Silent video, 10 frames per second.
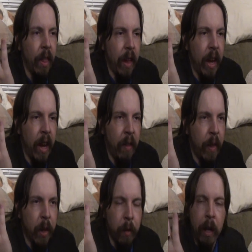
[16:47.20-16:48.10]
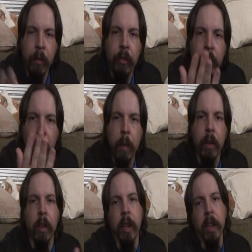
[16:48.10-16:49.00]
And they go down so
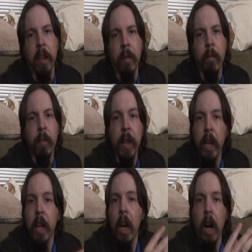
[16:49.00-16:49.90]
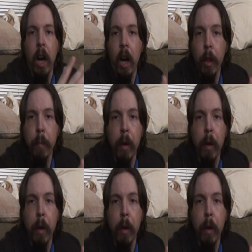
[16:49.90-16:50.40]
easily. Other